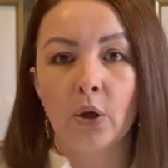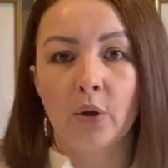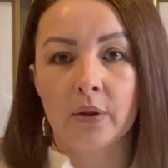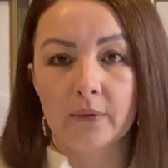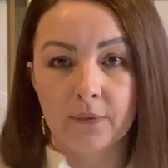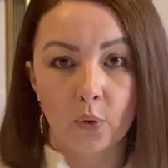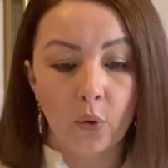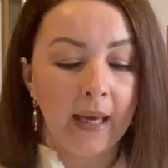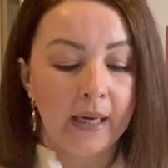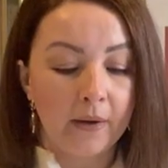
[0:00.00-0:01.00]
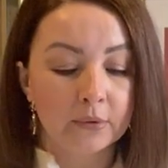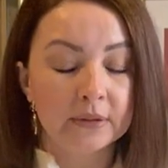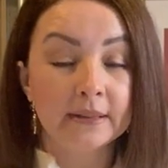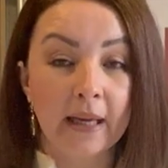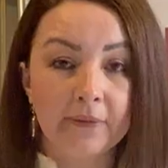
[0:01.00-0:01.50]
on the floor. And I would
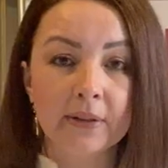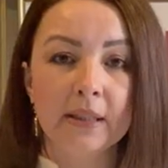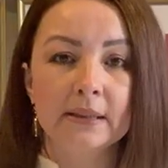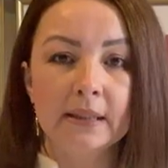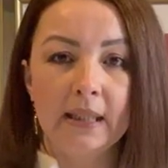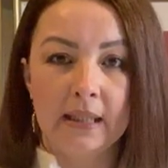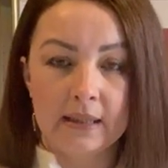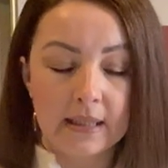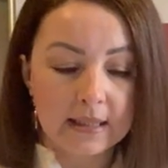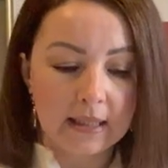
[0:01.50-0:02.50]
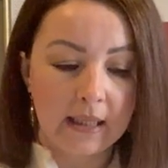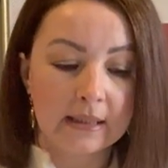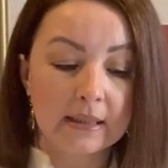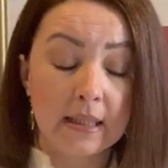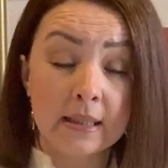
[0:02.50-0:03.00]
definitely, in this
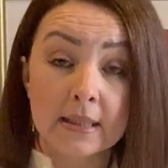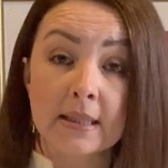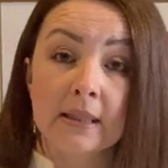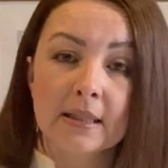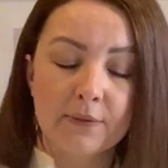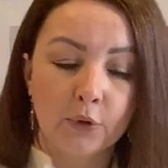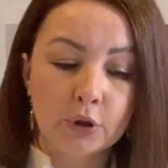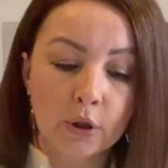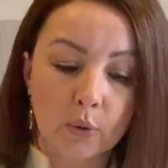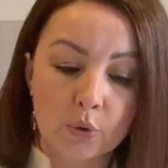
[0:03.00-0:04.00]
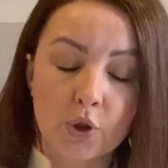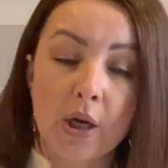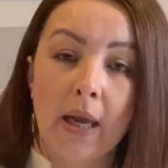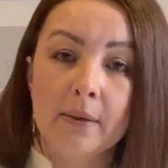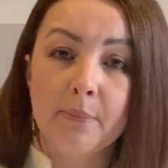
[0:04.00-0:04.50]
instance, for the laundry
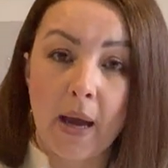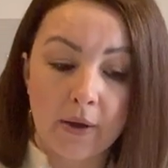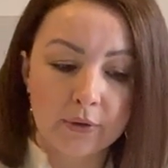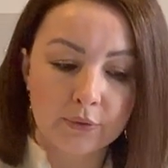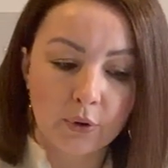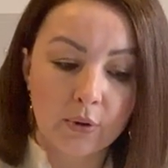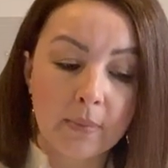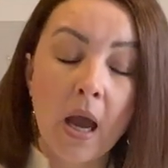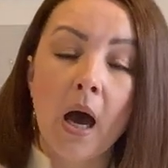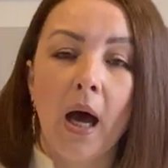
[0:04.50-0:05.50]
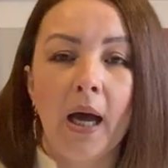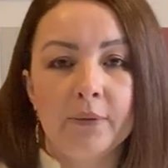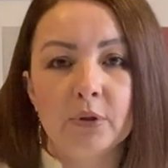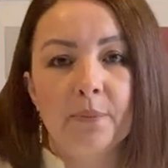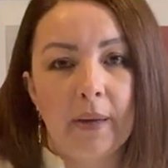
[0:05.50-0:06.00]
and powder room, I
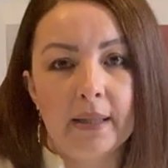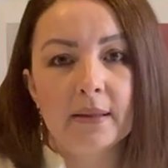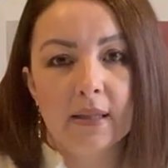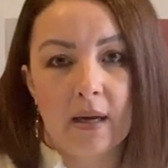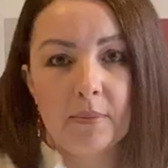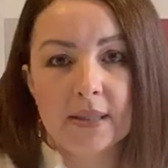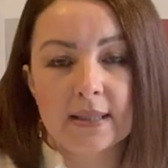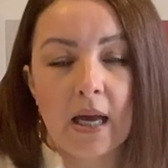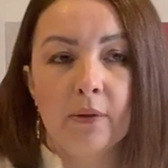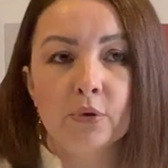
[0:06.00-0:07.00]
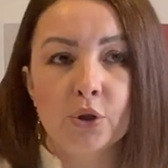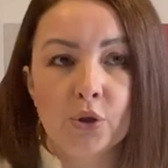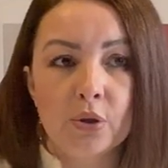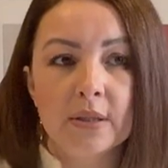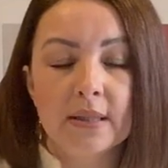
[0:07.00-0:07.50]
would paint the cupboards. I would
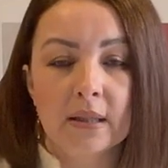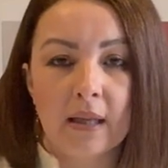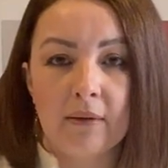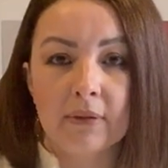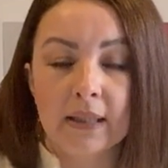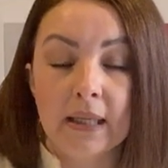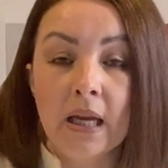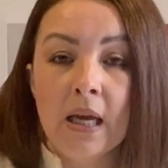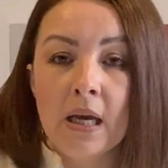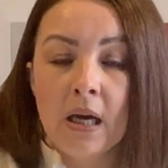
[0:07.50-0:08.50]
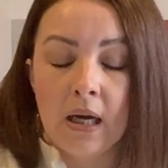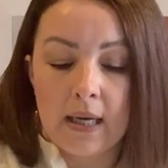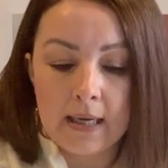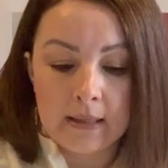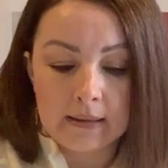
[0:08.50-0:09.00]
choose the lovely
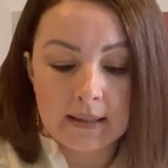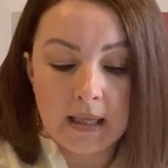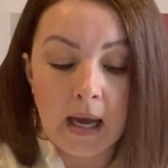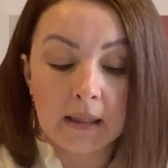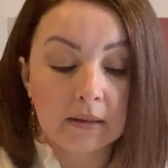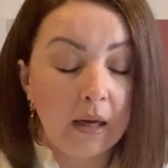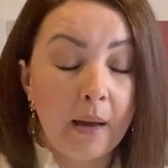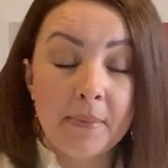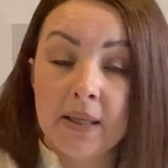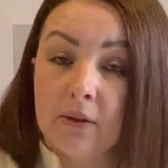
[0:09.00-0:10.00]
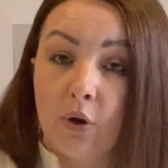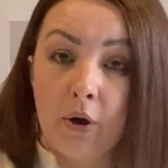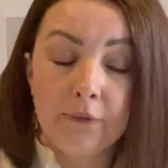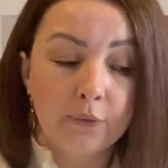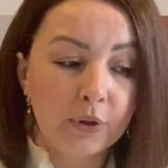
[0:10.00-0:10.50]
style. I mean, go
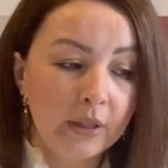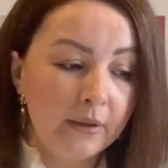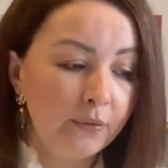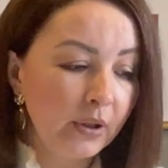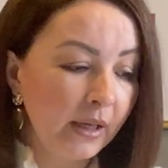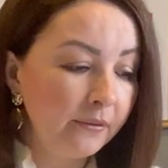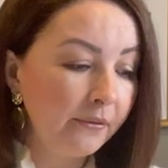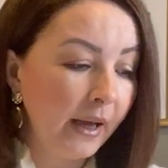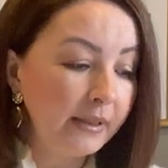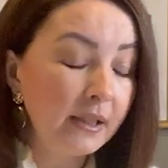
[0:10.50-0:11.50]
for it if you can find